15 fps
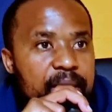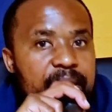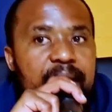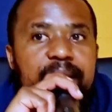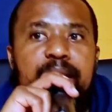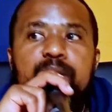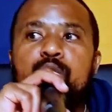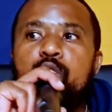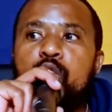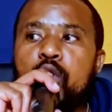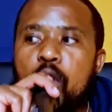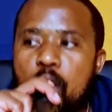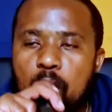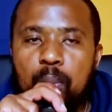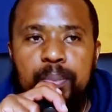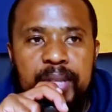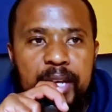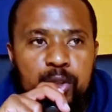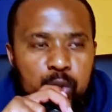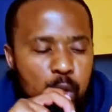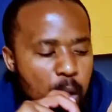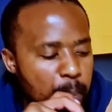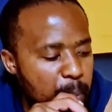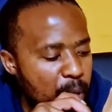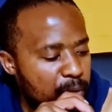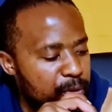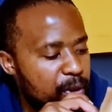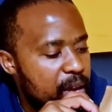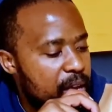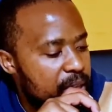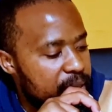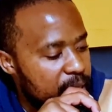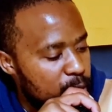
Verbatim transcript: That is Job. The job of